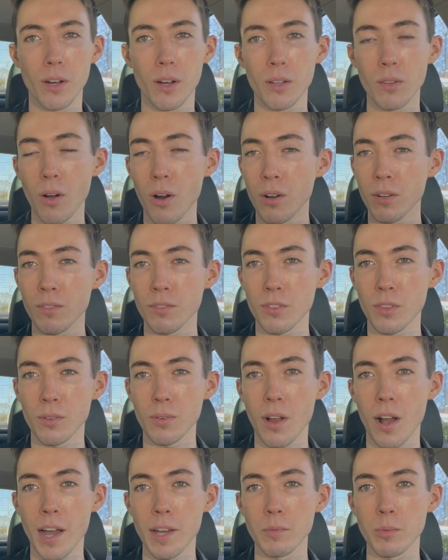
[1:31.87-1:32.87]
along for the
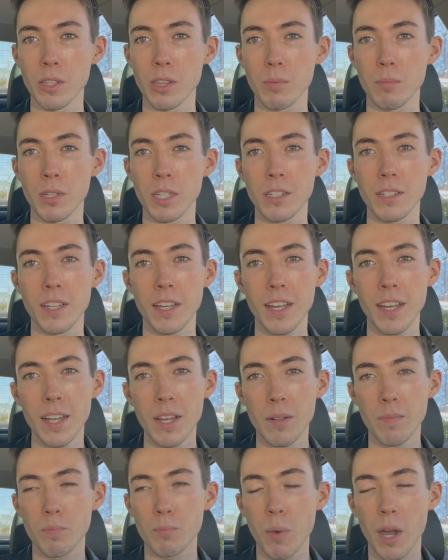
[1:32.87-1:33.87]
ride with me
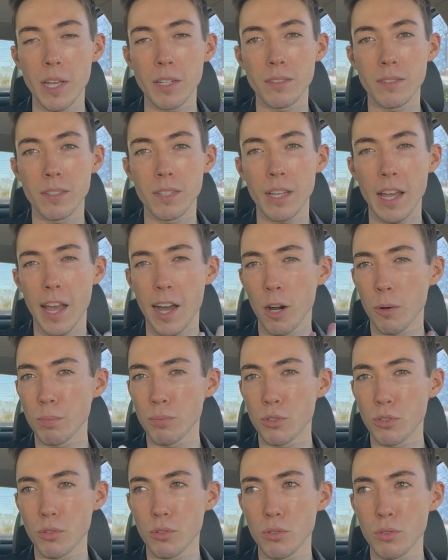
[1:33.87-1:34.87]
might
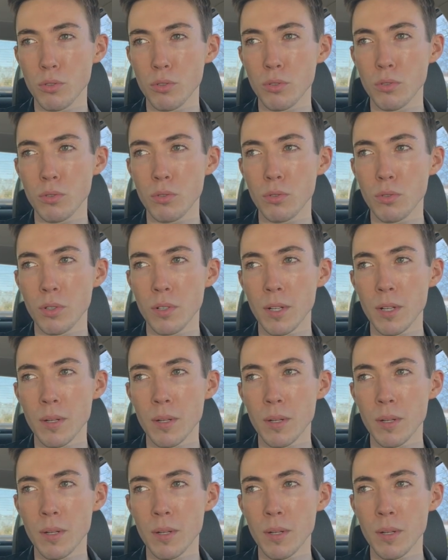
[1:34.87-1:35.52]
help to,